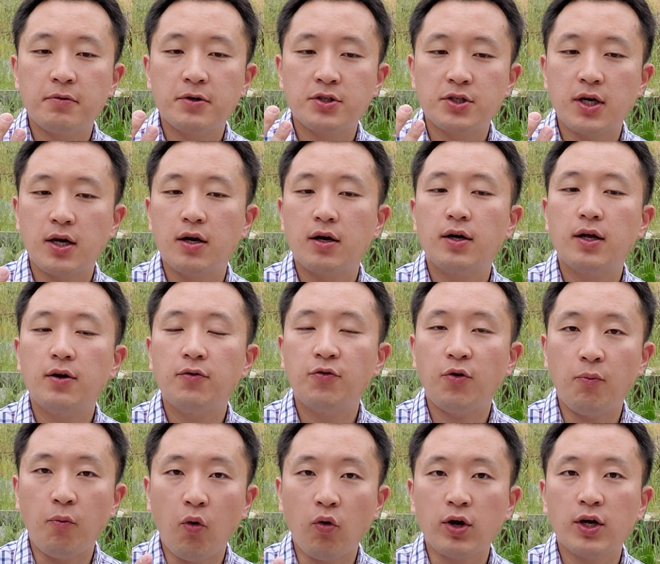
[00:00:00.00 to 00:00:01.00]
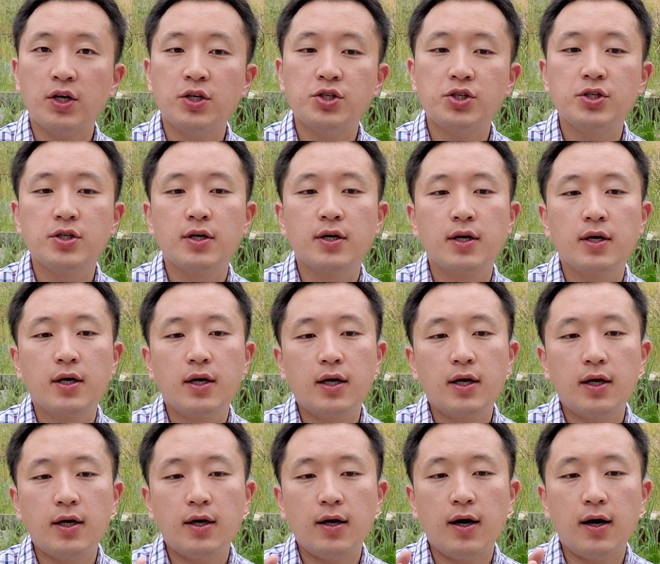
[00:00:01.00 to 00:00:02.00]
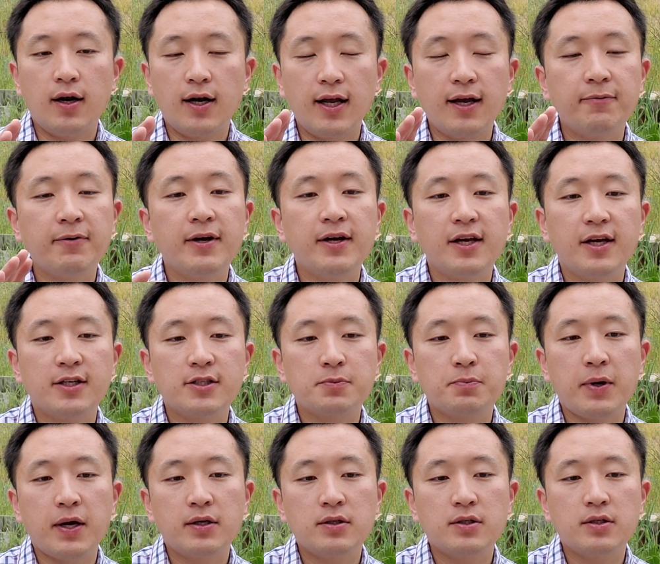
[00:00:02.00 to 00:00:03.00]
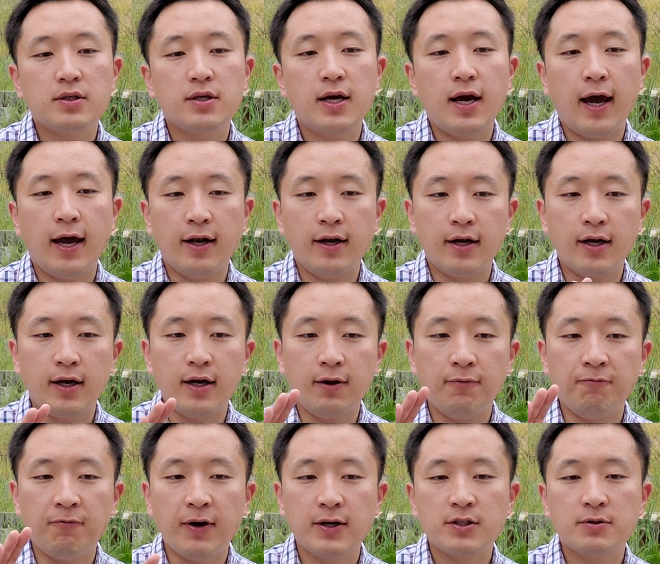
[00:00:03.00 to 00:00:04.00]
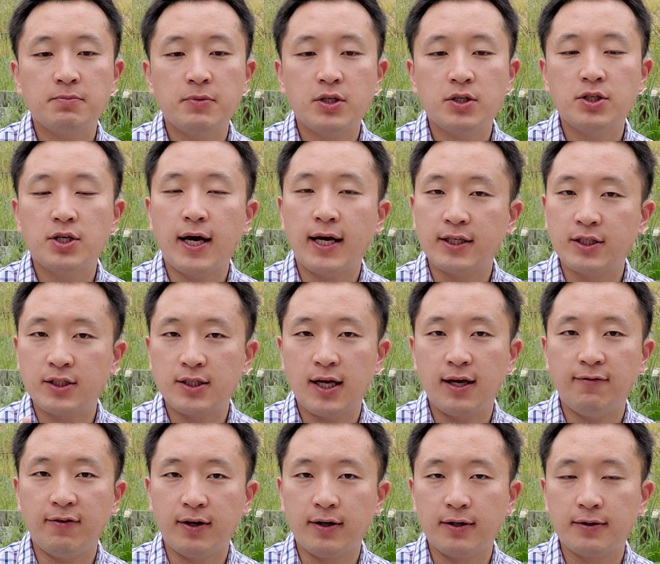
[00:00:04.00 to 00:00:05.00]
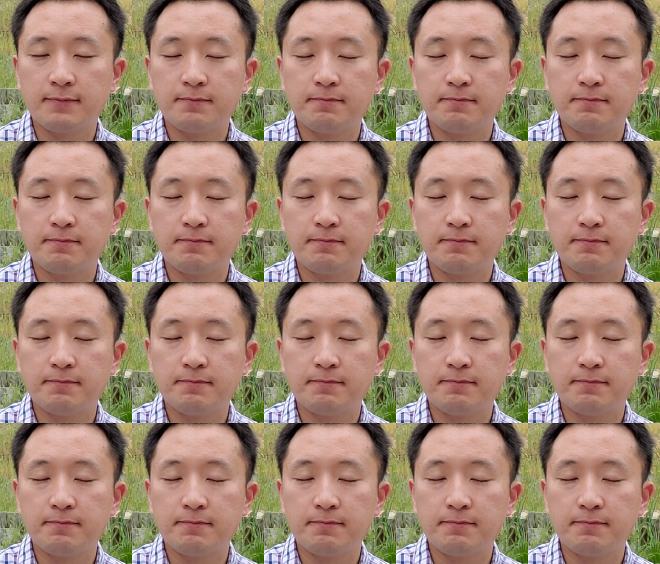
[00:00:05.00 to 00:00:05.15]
salary for mortgage, living expense, and the investment and saving.